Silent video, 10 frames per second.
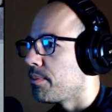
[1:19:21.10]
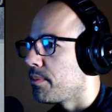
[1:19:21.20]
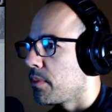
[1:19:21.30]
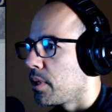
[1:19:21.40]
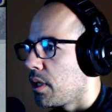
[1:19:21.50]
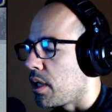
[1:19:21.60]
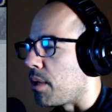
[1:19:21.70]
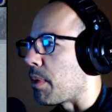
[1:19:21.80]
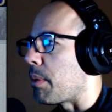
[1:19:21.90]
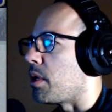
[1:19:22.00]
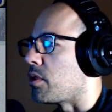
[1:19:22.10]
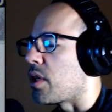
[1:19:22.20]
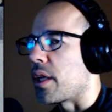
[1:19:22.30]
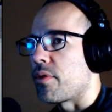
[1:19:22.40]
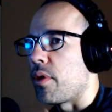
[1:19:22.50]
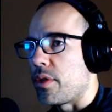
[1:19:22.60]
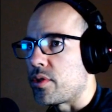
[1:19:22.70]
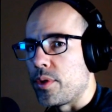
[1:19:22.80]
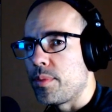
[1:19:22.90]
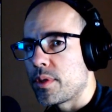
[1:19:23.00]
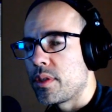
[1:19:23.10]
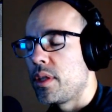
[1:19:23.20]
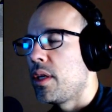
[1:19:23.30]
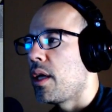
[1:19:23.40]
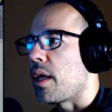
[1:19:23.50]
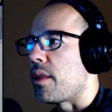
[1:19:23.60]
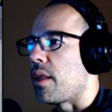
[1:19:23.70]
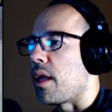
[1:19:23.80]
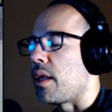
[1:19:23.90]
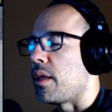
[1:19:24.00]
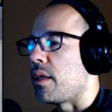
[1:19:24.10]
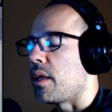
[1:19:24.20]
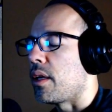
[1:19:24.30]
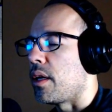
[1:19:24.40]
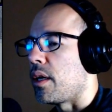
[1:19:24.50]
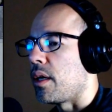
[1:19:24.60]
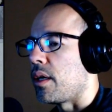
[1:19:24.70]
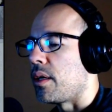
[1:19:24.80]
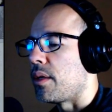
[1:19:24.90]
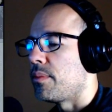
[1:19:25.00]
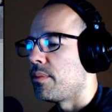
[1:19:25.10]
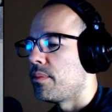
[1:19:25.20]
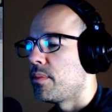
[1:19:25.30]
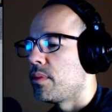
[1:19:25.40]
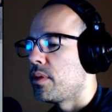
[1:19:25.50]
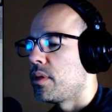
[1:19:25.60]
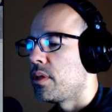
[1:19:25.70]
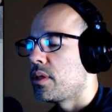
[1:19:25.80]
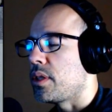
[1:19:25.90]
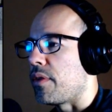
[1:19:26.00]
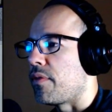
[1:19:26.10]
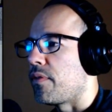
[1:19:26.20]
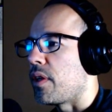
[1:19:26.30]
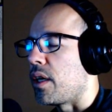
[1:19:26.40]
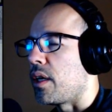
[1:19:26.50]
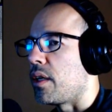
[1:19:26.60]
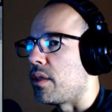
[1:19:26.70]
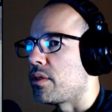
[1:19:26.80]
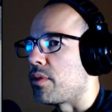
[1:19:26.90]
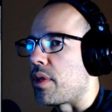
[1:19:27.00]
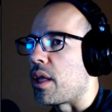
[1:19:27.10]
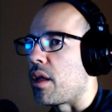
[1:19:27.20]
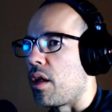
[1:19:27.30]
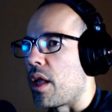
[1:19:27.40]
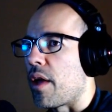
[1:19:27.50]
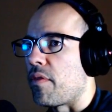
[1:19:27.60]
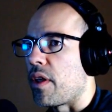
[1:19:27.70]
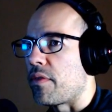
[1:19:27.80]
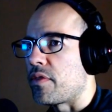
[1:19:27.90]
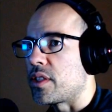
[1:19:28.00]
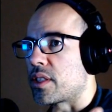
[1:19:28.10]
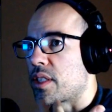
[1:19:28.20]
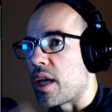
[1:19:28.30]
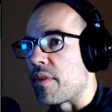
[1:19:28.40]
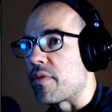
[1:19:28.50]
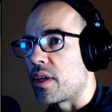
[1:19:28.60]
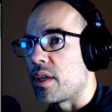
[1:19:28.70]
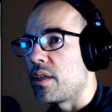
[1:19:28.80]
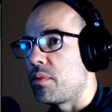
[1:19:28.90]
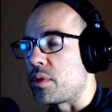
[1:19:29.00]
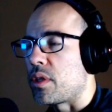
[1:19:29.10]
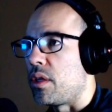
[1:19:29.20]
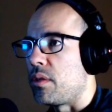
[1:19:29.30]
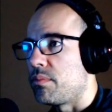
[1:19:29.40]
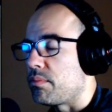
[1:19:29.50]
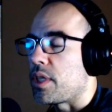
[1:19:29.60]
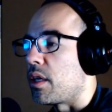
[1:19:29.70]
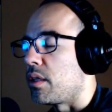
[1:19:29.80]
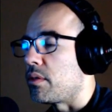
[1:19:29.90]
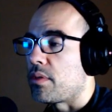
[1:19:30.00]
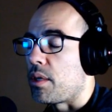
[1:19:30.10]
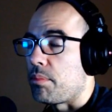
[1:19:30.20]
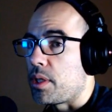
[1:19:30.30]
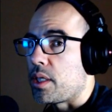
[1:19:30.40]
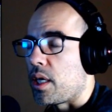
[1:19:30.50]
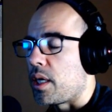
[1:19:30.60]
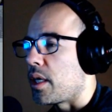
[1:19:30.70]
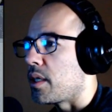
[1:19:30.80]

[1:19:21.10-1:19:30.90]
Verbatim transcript: Maybe I'll try to get through all the troops and then see if... so that all I have left is Kefka, which I'll take on Monday night, I guess.